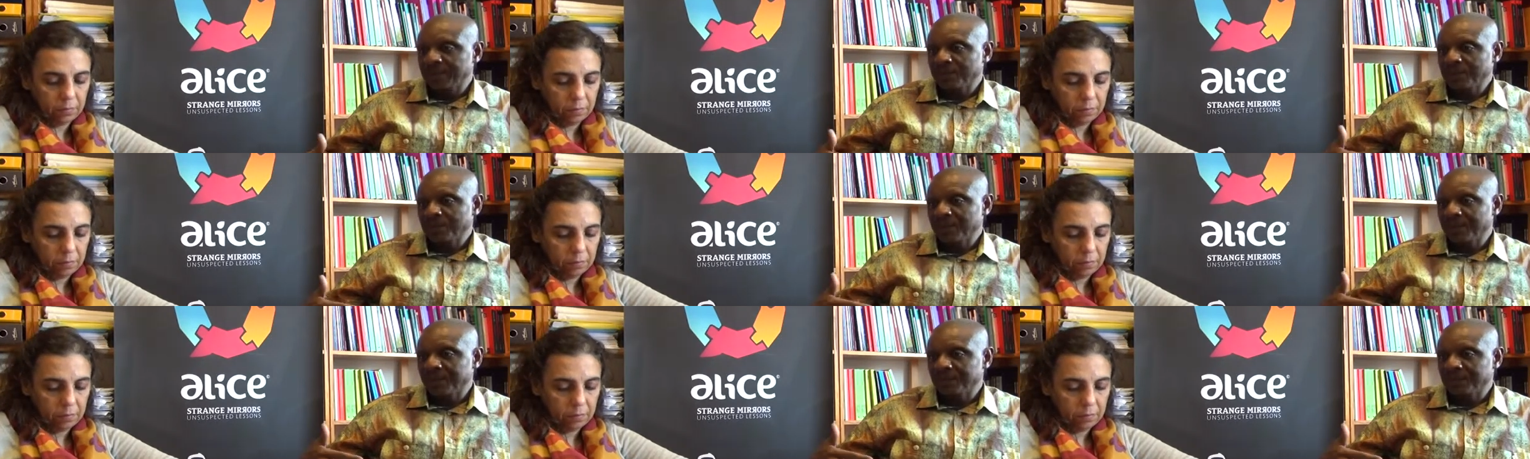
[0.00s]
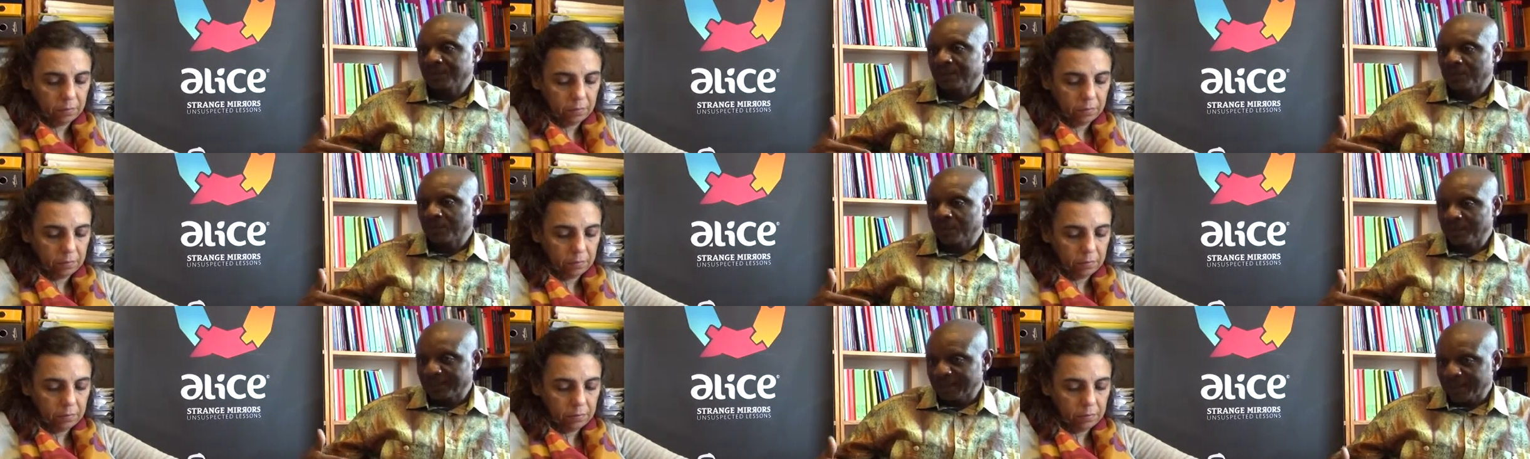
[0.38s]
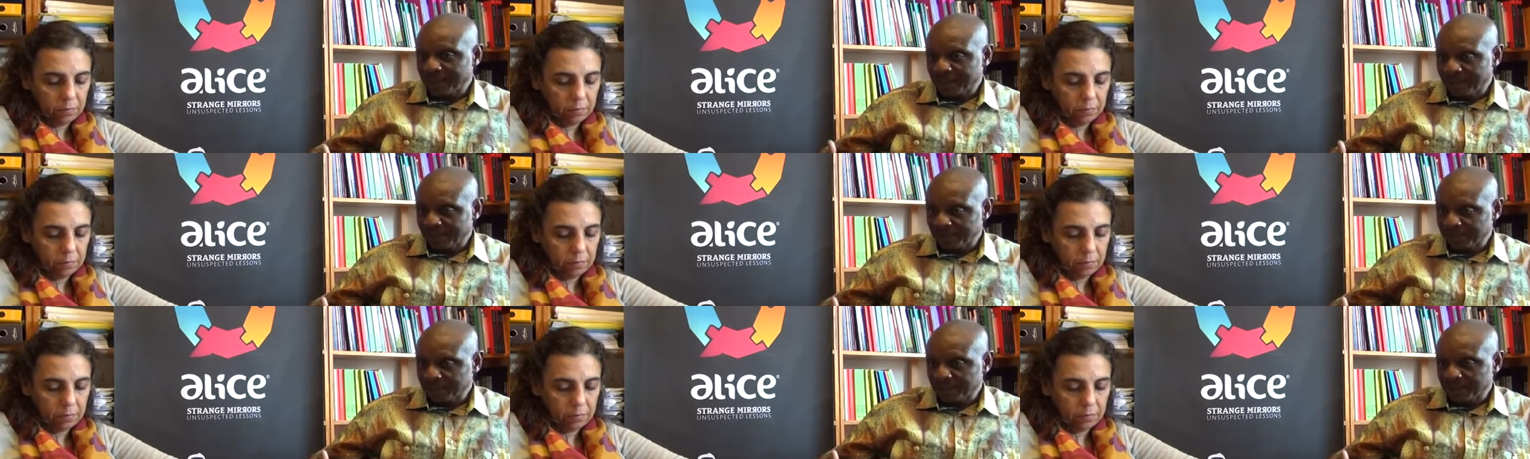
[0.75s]
Speaker 1: You have global
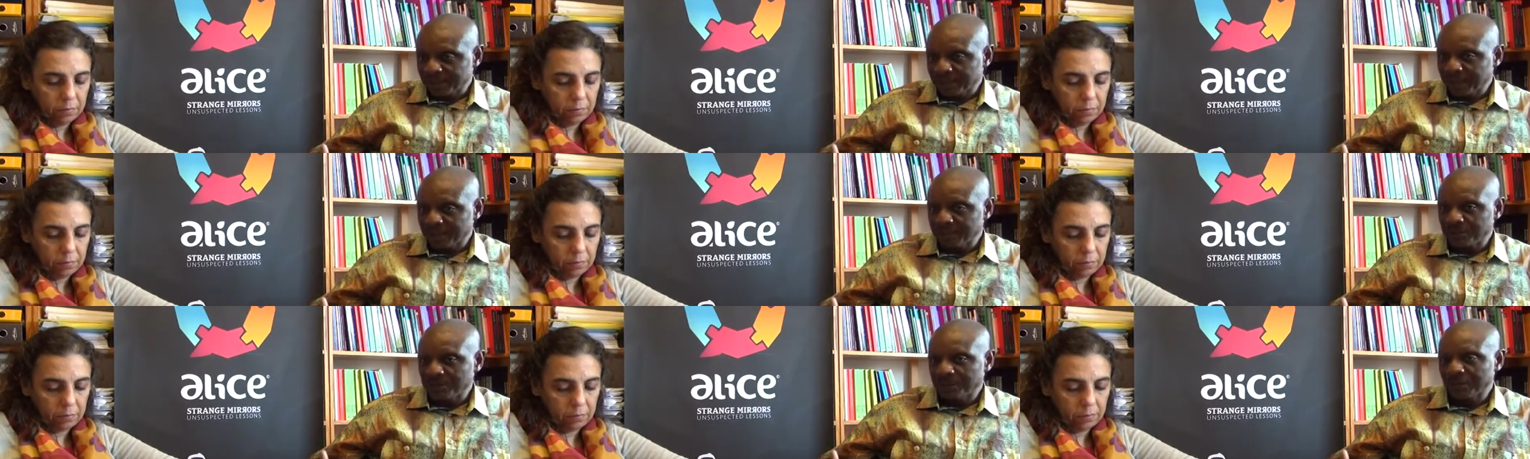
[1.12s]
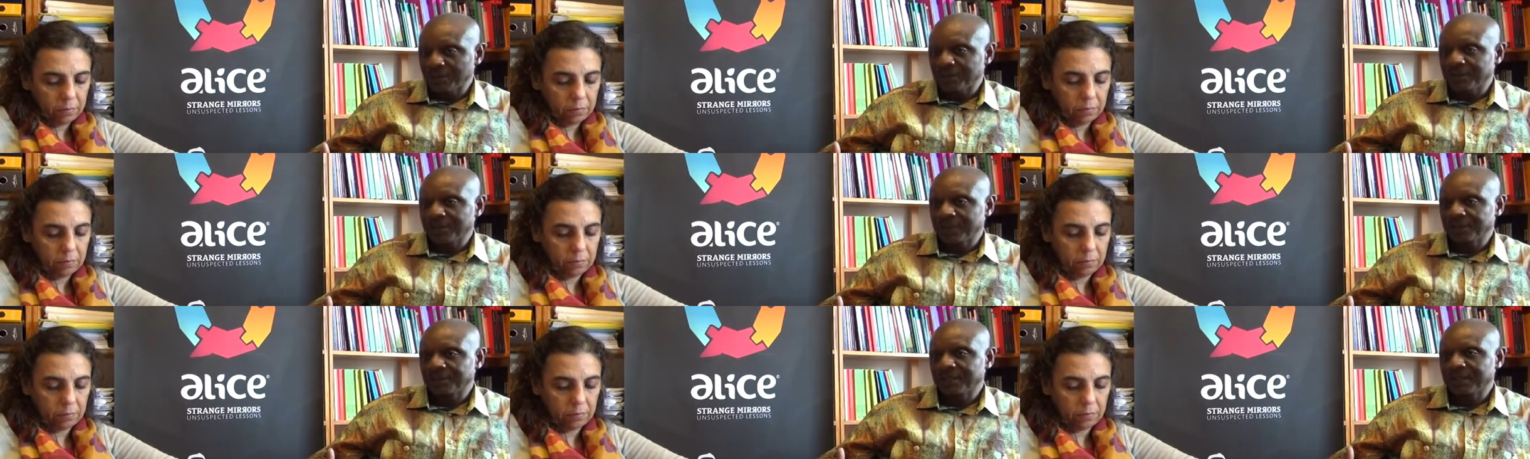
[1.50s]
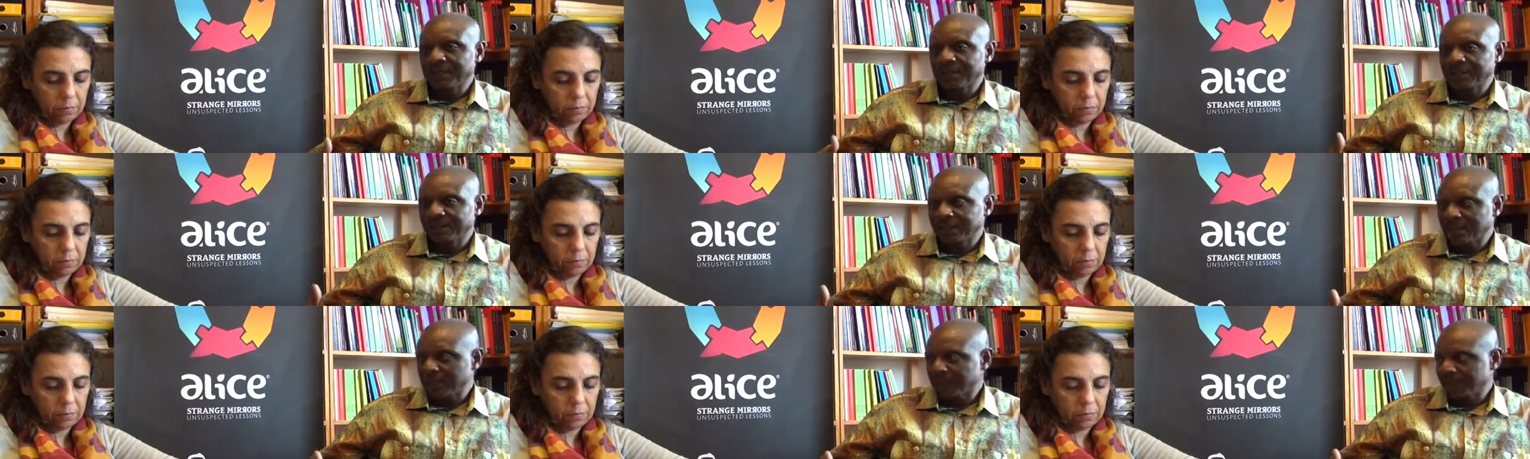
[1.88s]
relations that do not favor
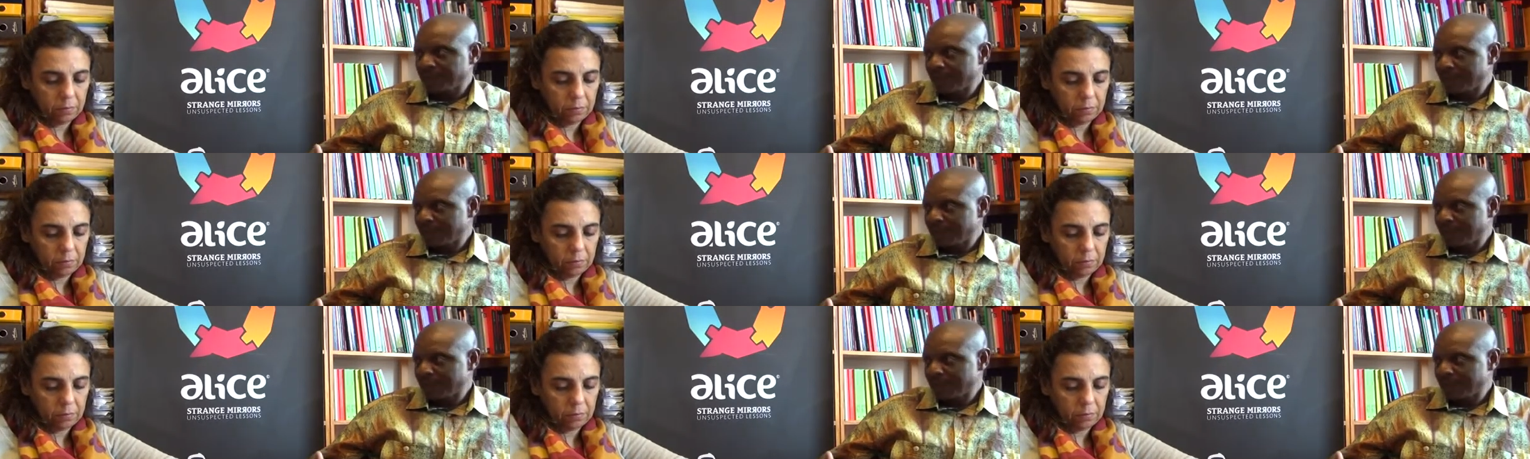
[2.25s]
the South,